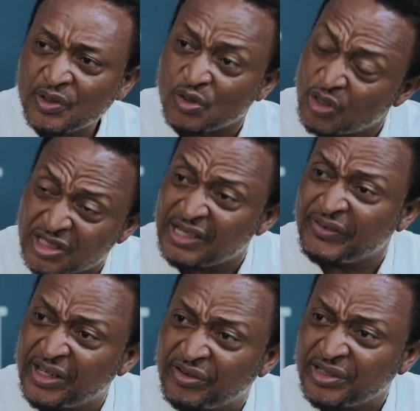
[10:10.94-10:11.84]
So those things
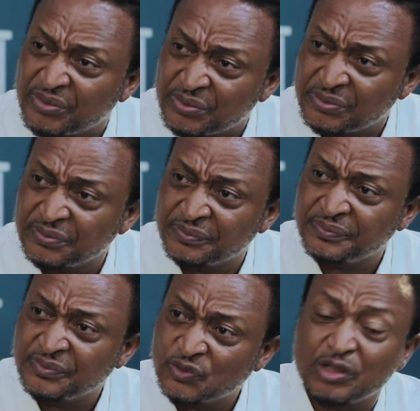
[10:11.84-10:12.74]
are very critical.
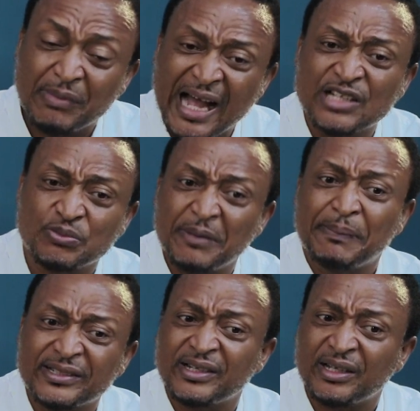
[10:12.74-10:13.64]
So the man has to be
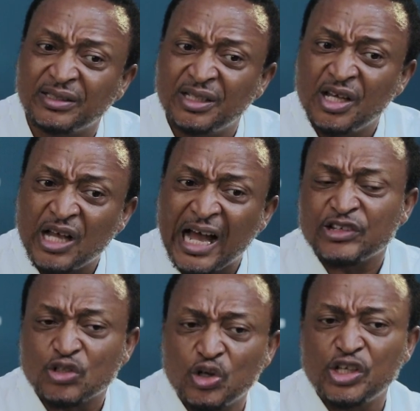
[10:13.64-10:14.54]
a partner.
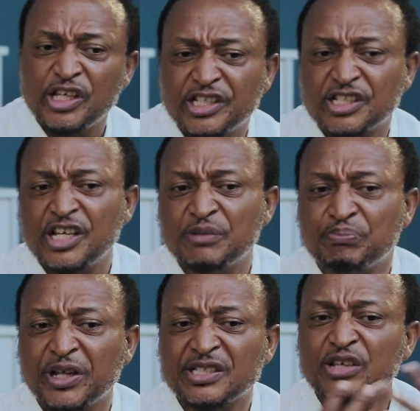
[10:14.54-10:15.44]
And so
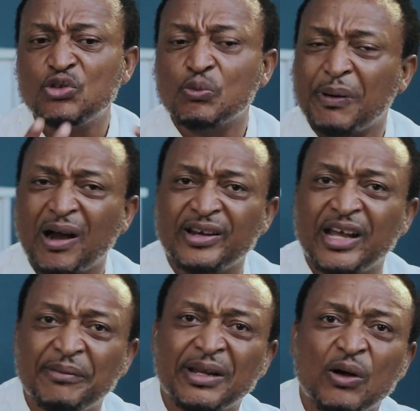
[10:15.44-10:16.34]
it brings a new
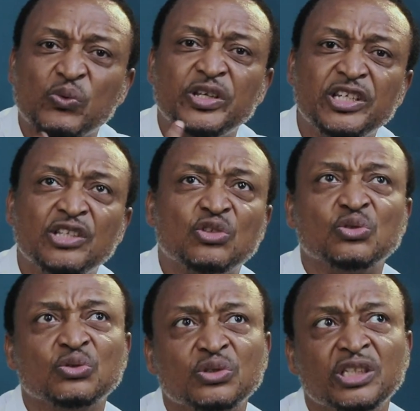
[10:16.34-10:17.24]
paradigm that we need
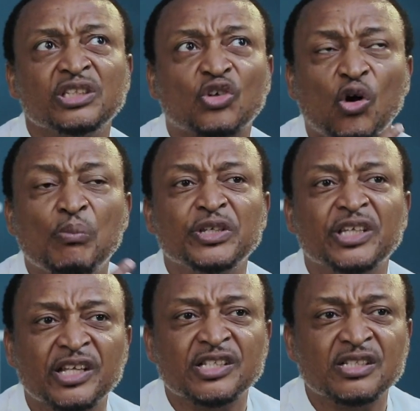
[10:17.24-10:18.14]
to, in
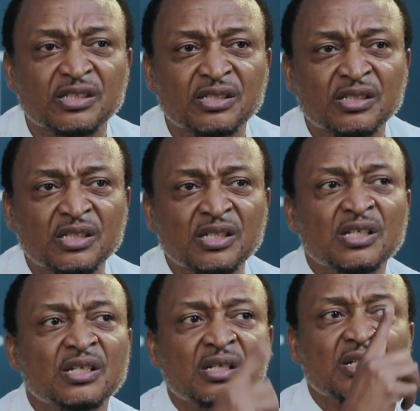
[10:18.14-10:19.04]
communicating,
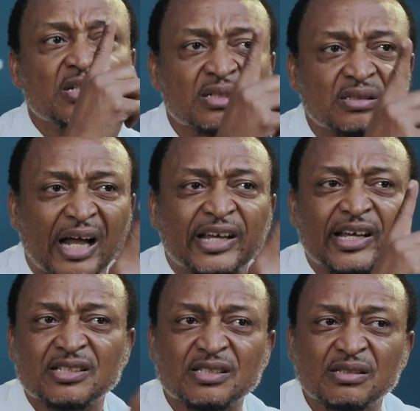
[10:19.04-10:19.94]

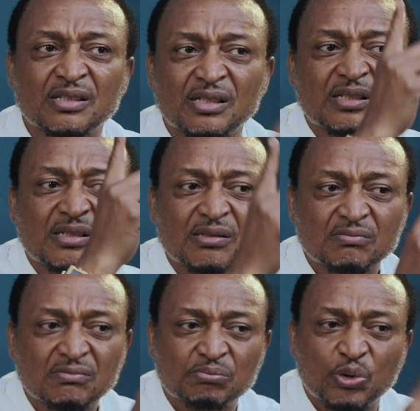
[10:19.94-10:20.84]
target
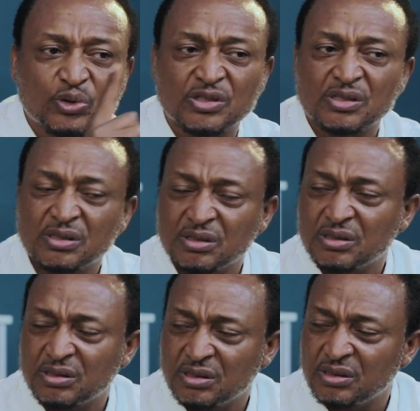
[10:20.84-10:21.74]
both
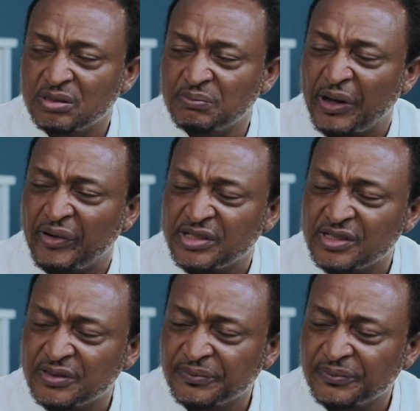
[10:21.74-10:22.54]
parents.